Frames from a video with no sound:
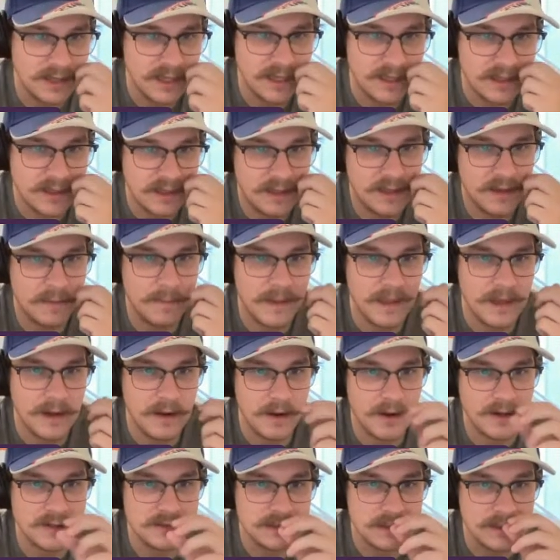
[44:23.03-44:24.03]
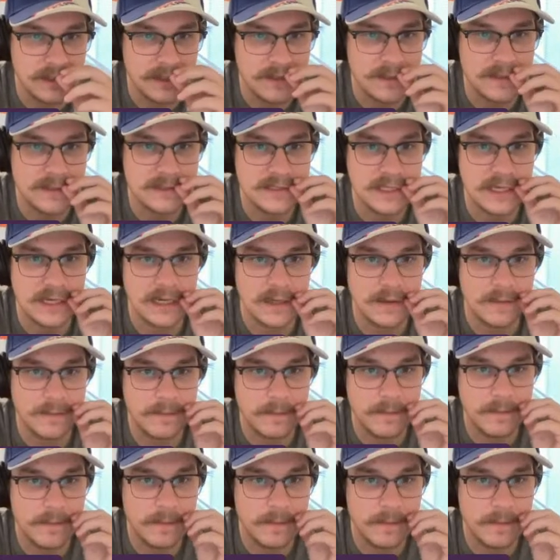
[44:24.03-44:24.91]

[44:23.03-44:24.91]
like commit arson on the stadium.